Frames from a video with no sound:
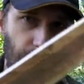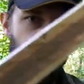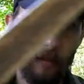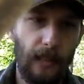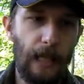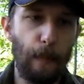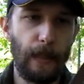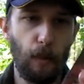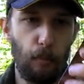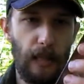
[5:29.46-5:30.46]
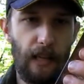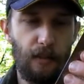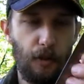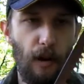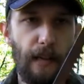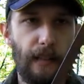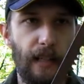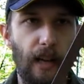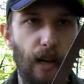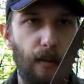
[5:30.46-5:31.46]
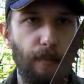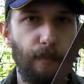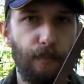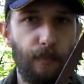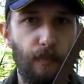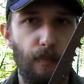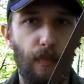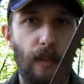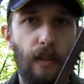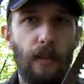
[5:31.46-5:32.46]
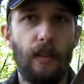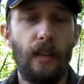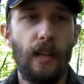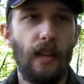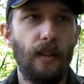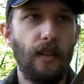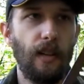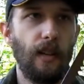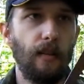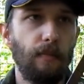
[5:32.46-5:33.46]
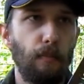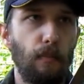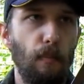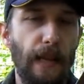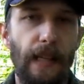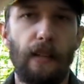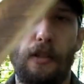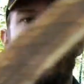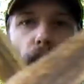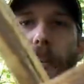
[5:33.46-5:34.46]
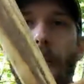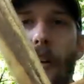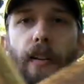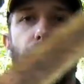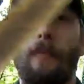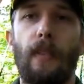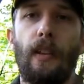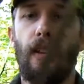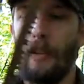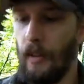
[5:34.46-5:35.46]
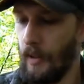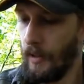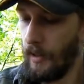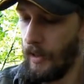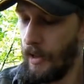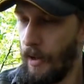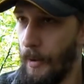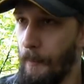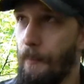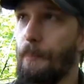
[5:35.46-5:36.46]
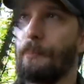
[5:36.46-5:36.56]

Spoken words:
you know, keeping the blade straight in the cut and making a straight cut. And